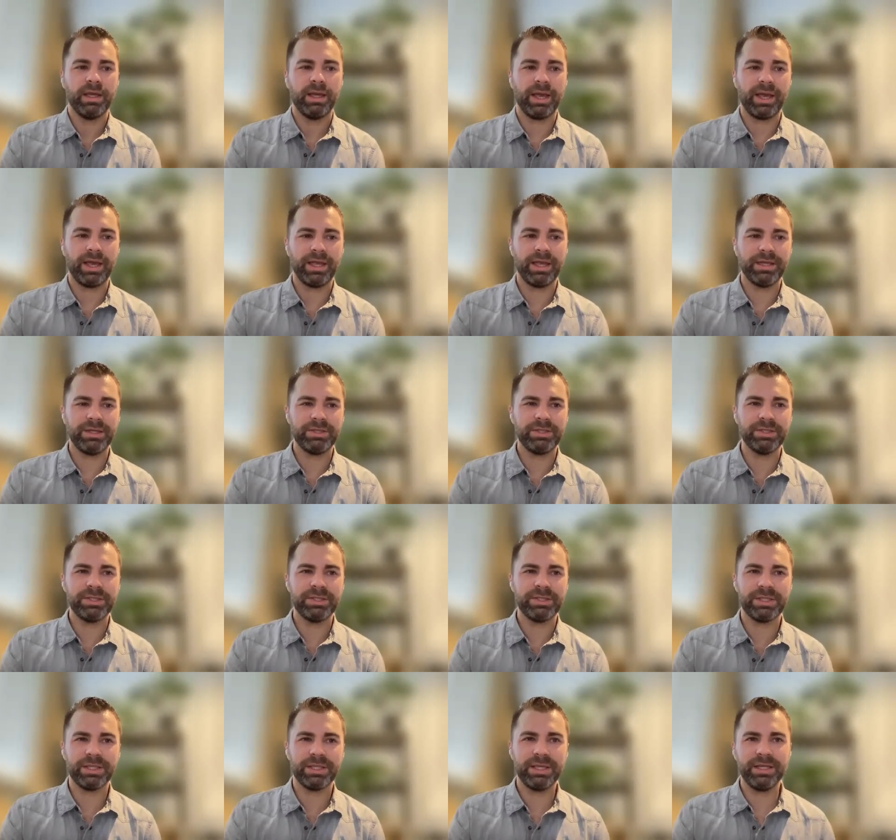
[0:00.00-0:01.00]
And it
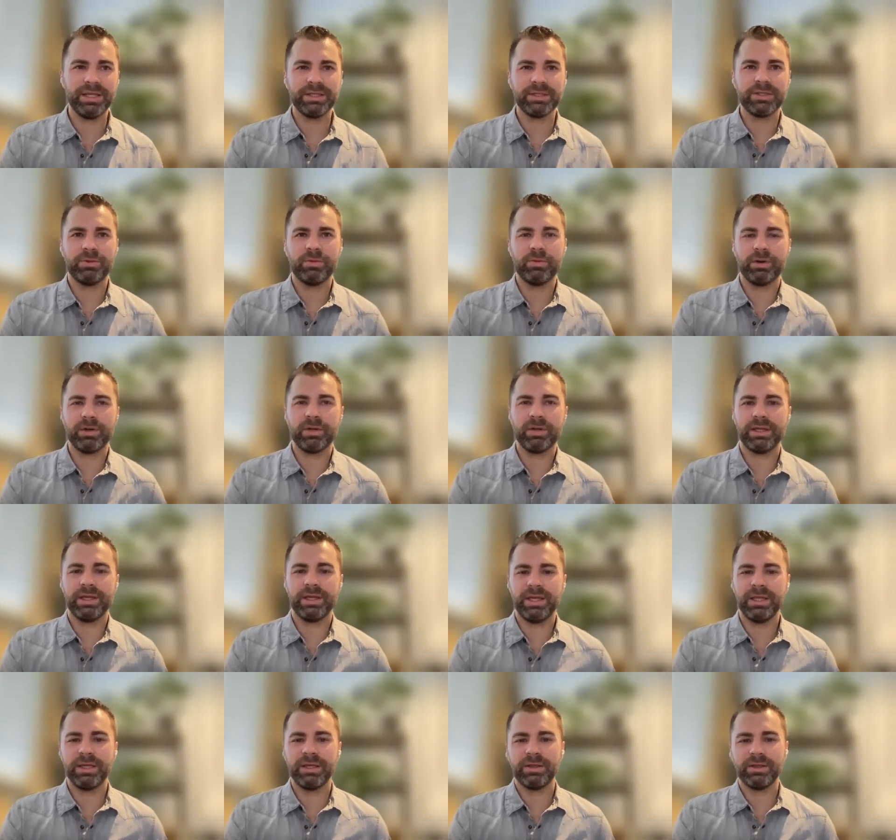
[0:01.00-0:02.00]
just getting to work
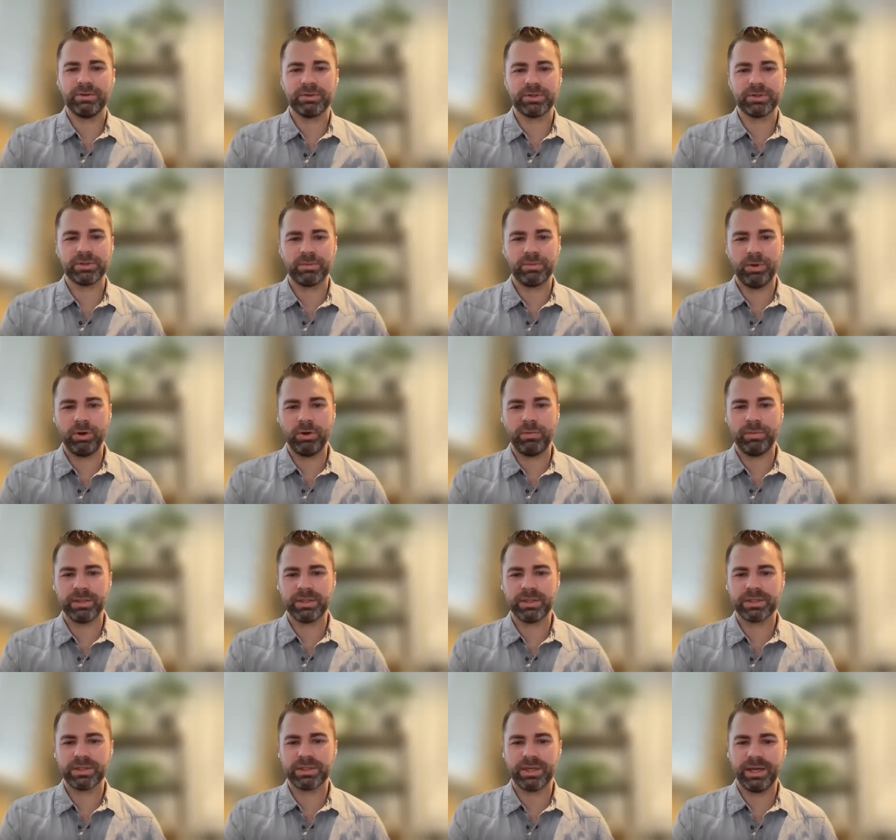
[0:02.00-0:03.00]
in those
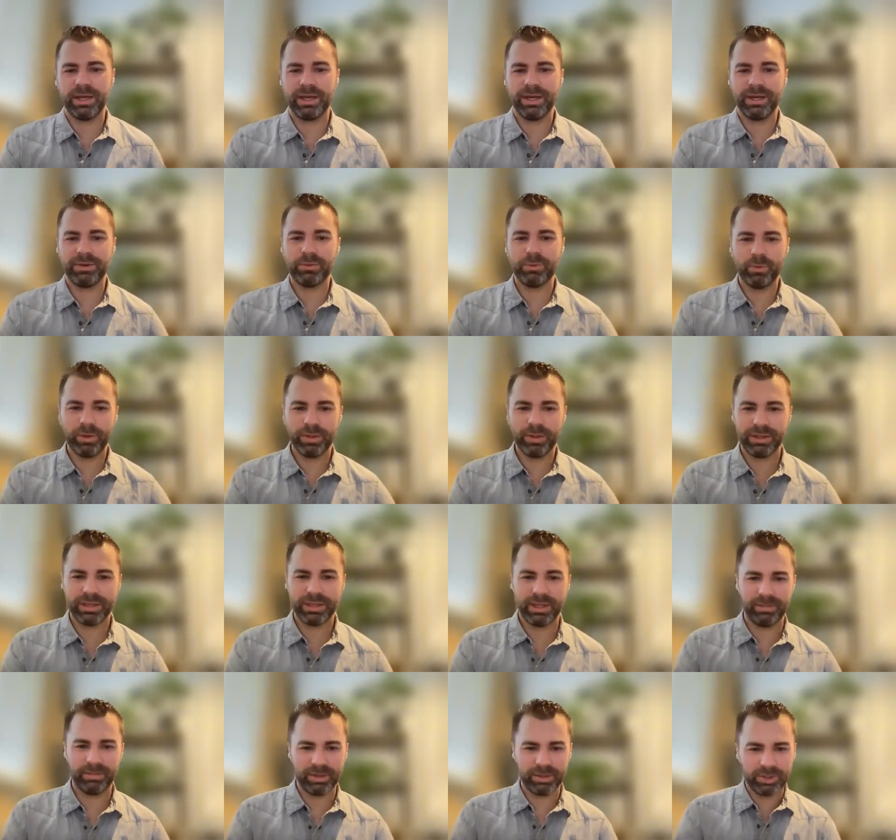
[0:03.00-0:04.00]
moments with
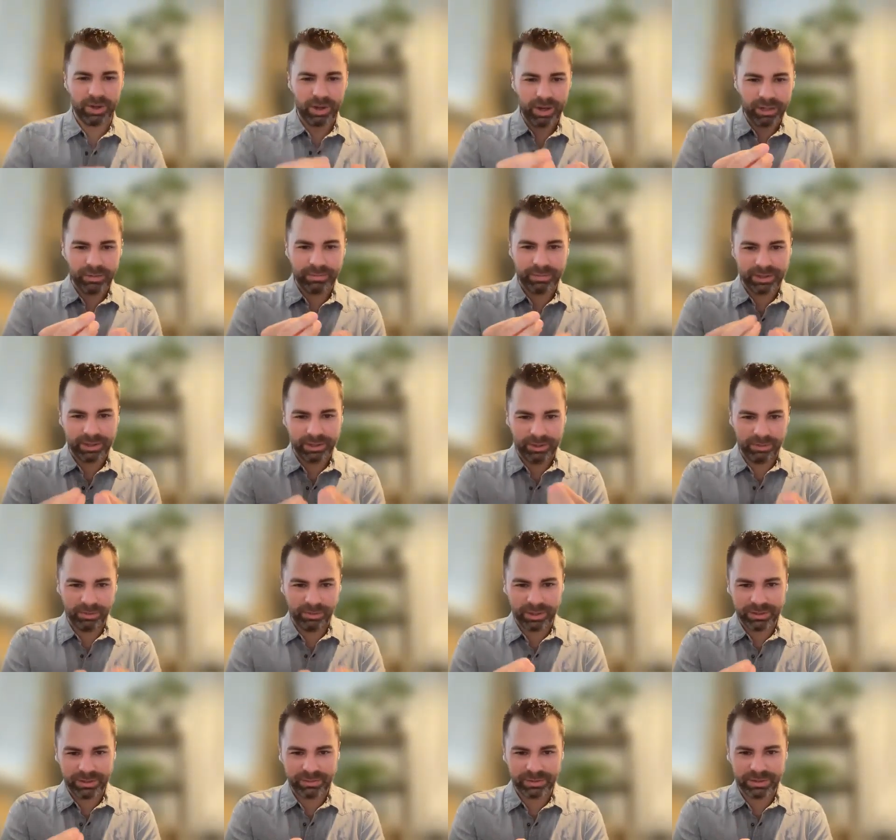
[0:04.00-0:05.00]
them and talk about the
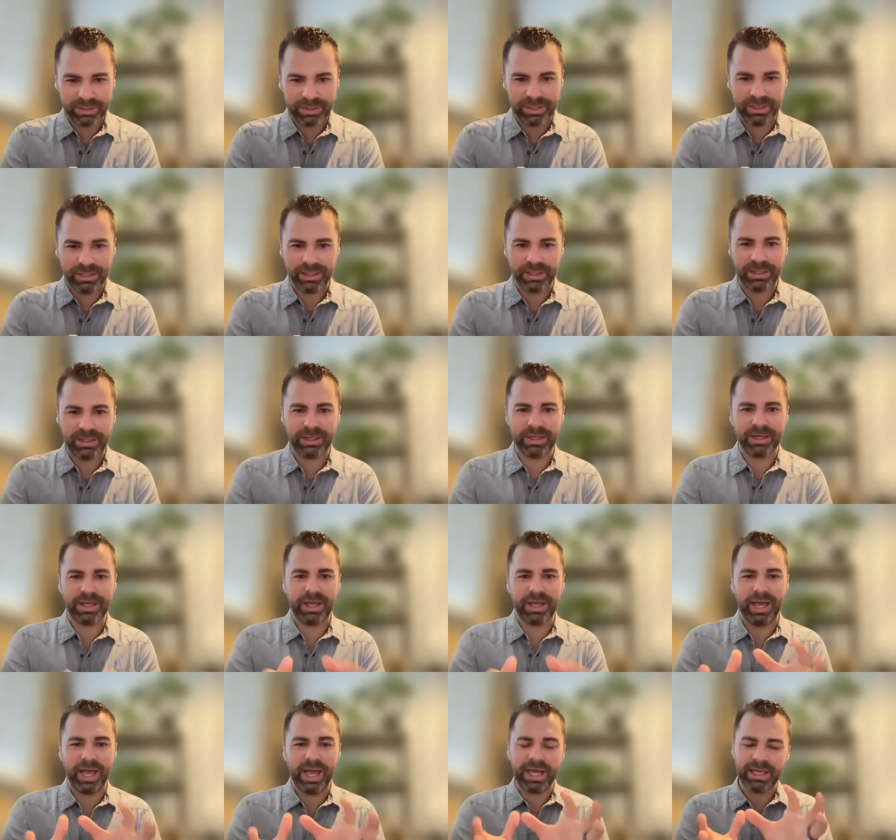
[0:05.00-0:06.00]
nuance of the scene, and
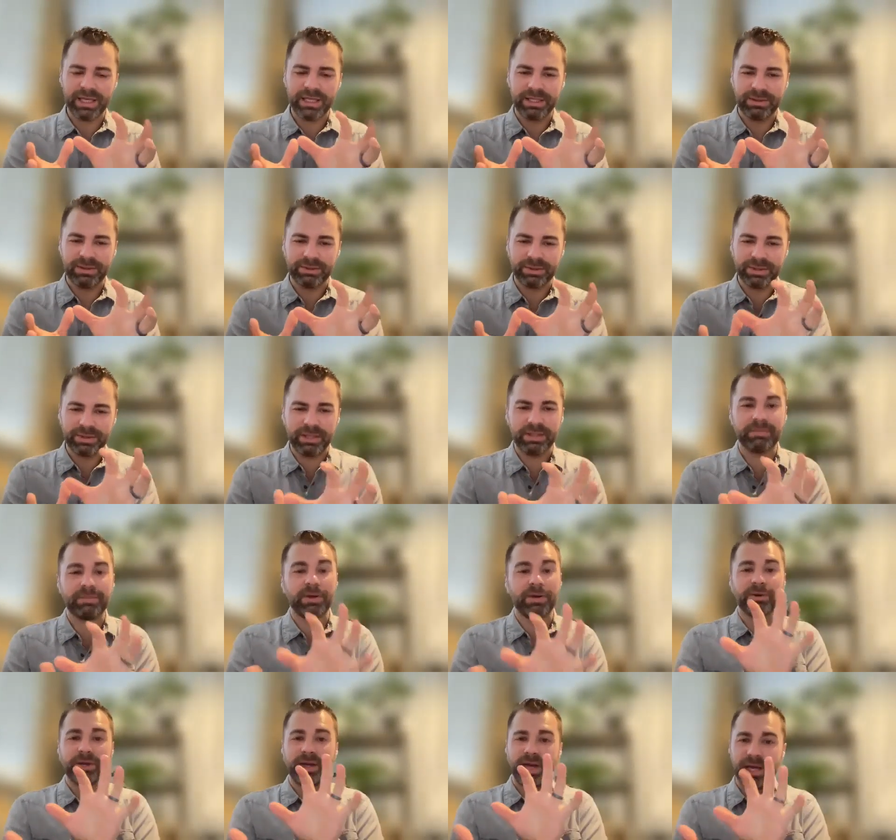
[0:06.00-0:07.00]
tell them,
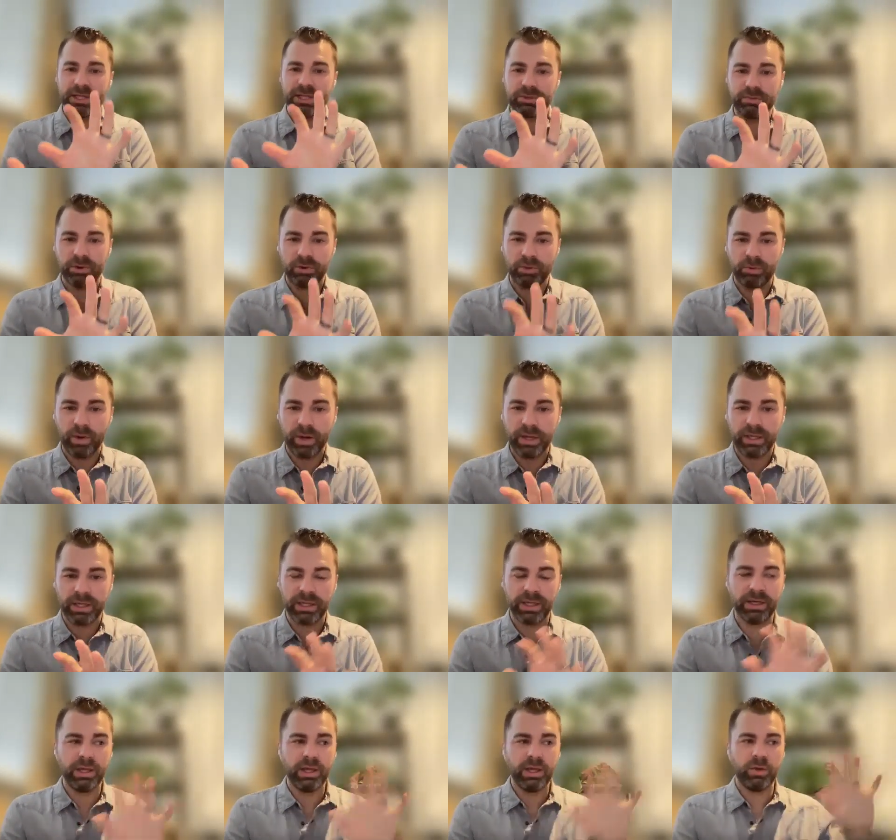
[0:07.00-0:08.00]
okay, as we're writing
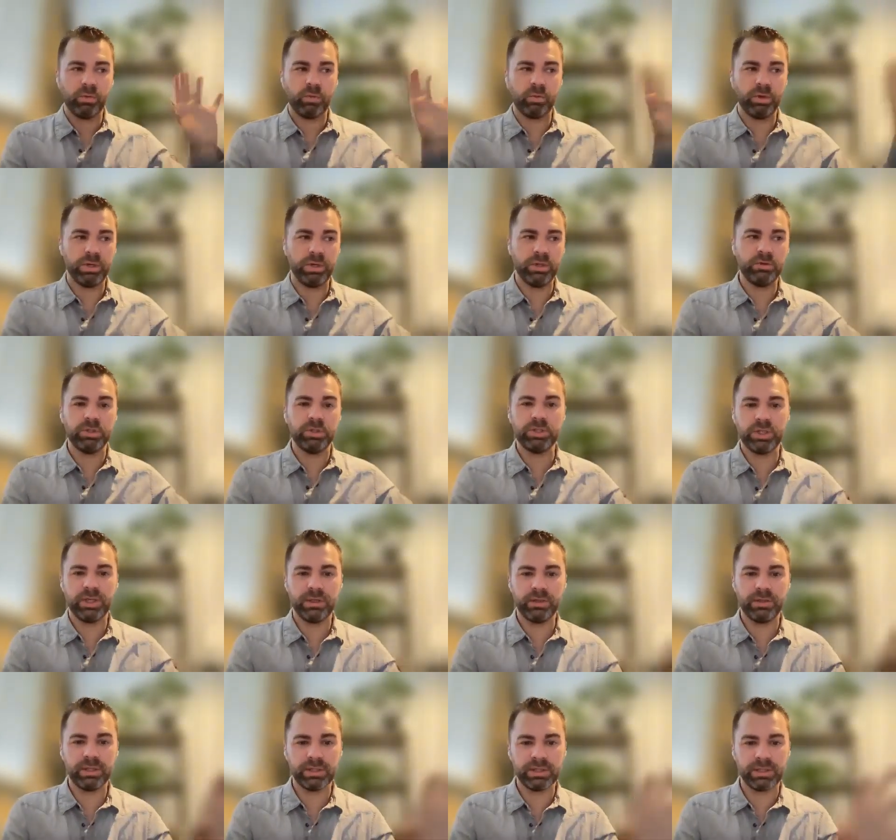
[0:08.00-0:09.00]
it, when you
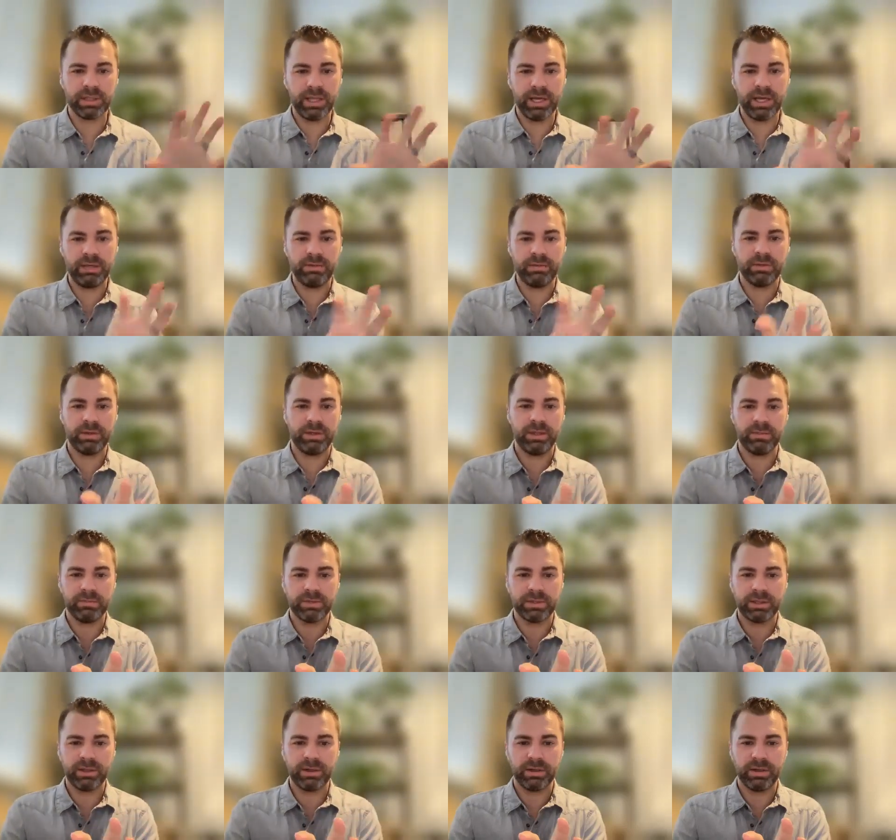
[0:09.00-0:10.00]
share this line with him,
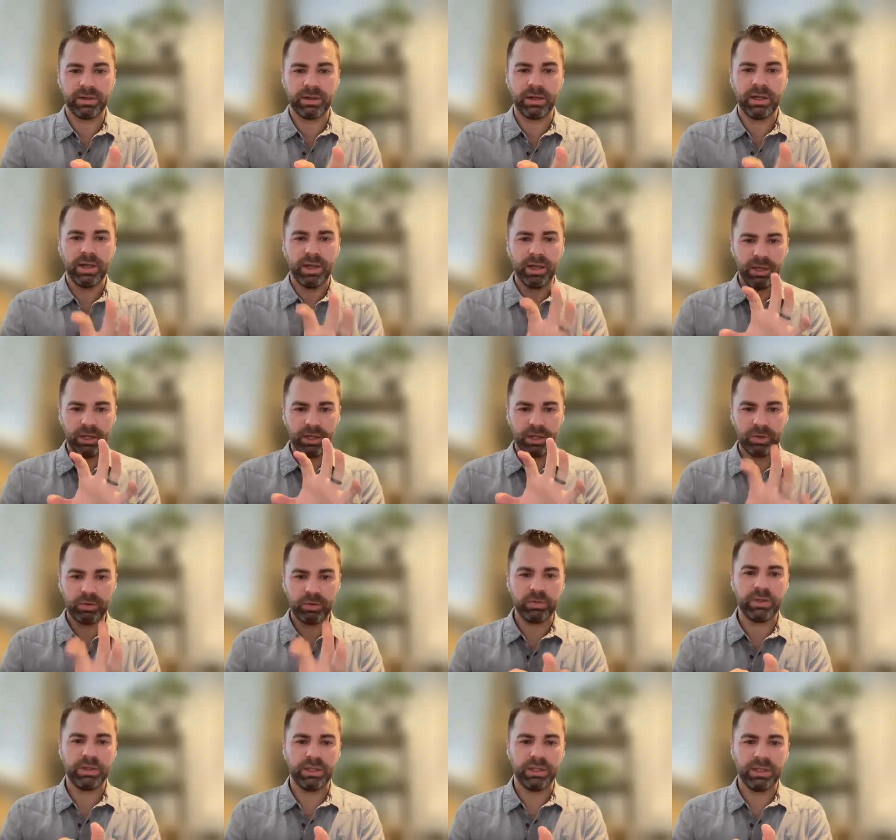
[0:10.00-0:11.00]
Sarah, you're
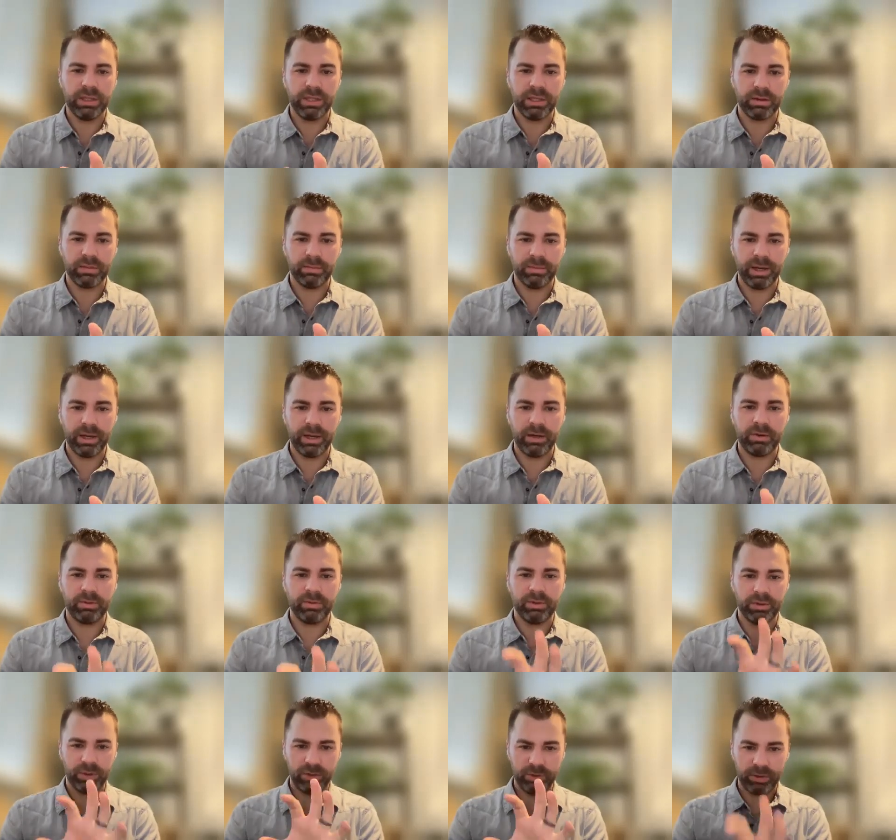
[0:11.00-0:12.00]
thinking about
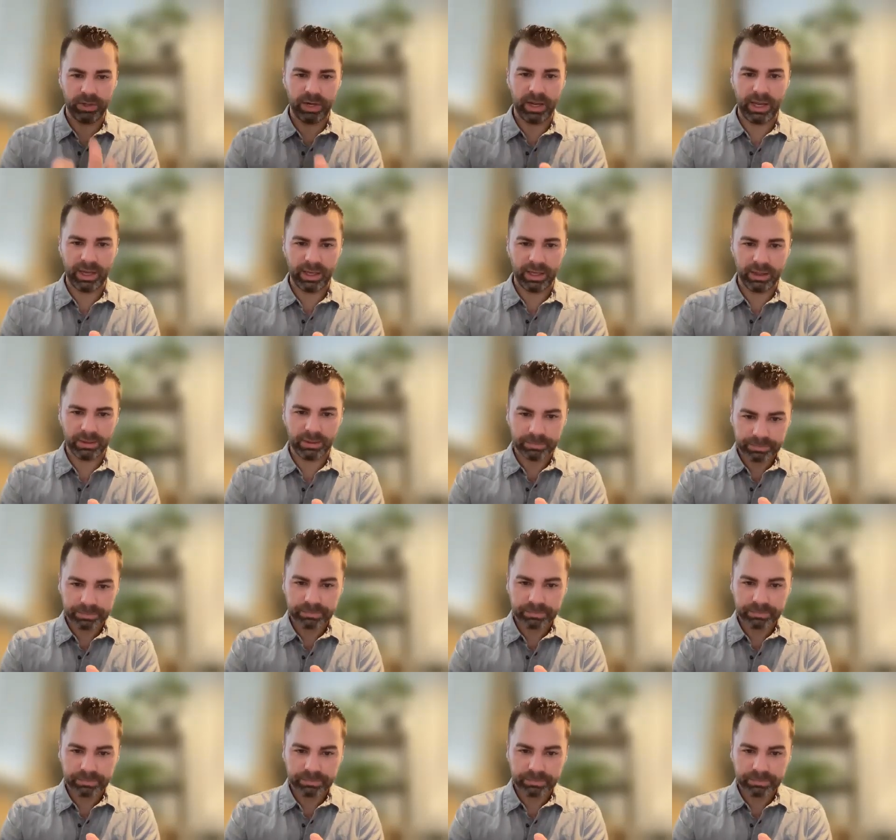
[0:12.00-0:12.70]
your dad